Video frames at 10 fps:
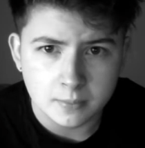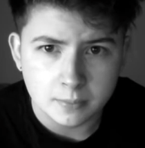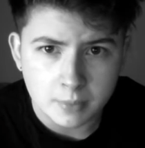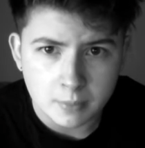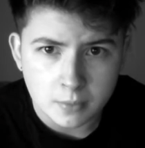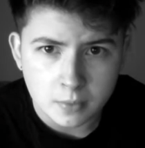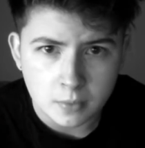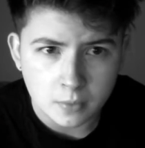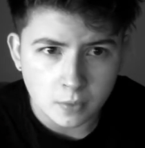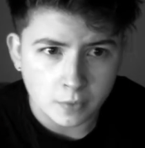but more
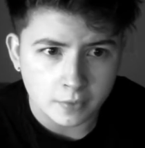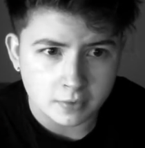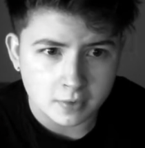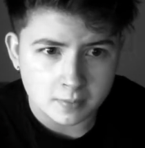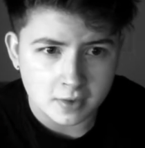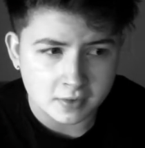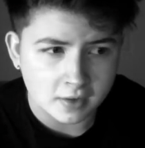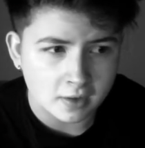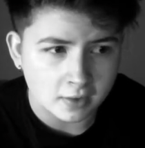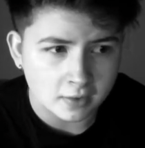on the
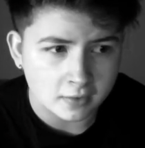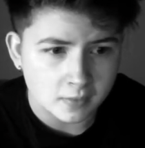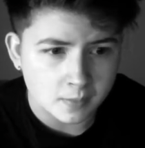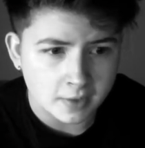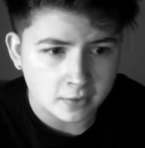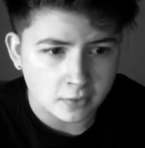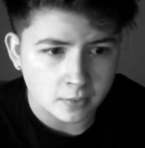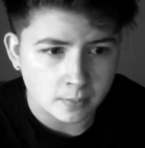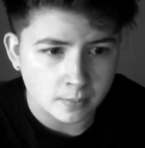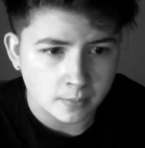transmasculine
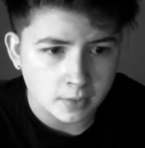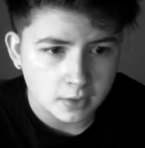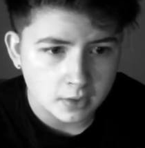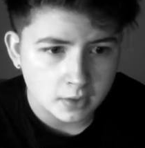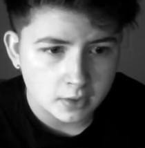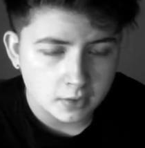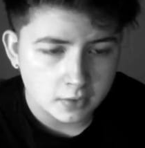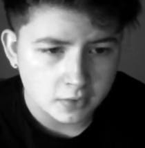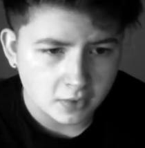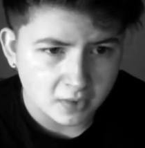spectrum
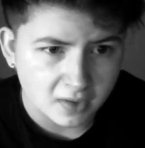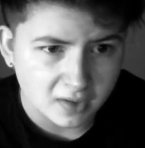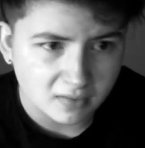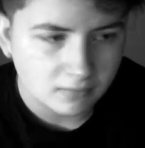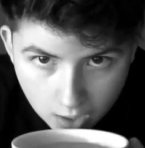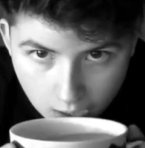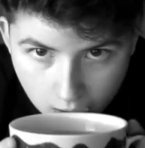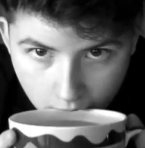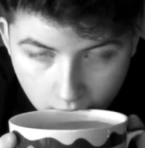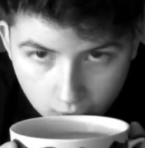side.
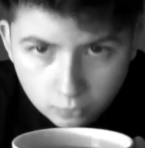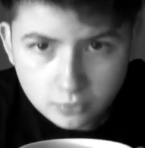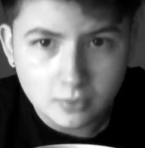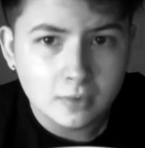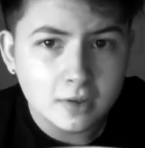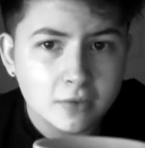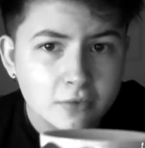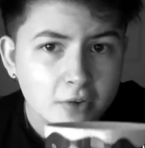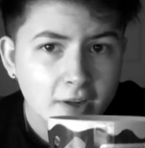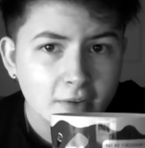Also, look
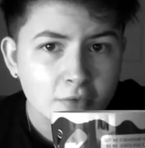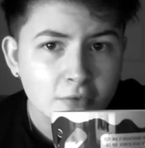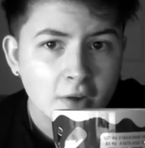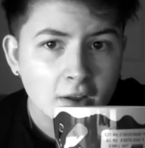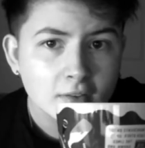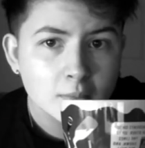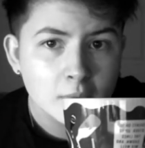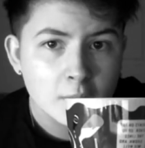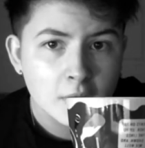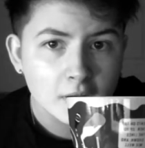fucking fat
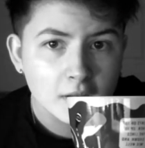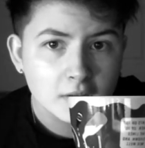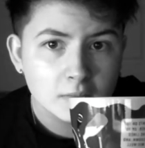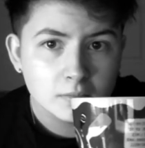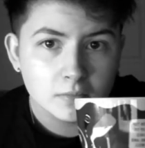my mug is.